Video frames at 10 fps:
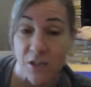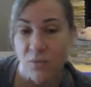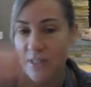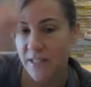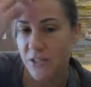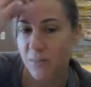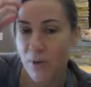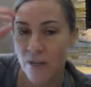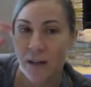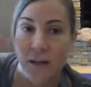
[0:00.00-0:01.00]
a reason to
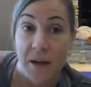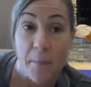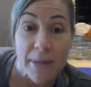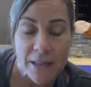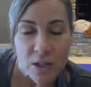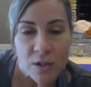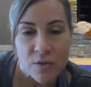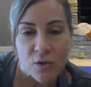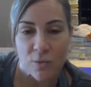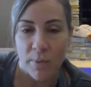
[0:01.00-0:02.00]
bring
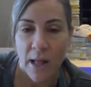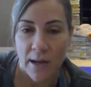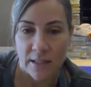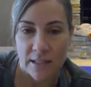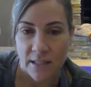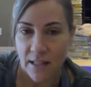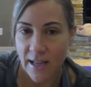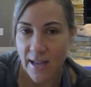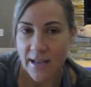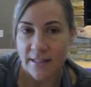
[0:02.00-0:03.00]
pillows or blocks to
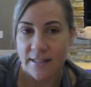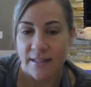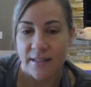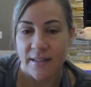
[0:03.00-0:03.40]
class.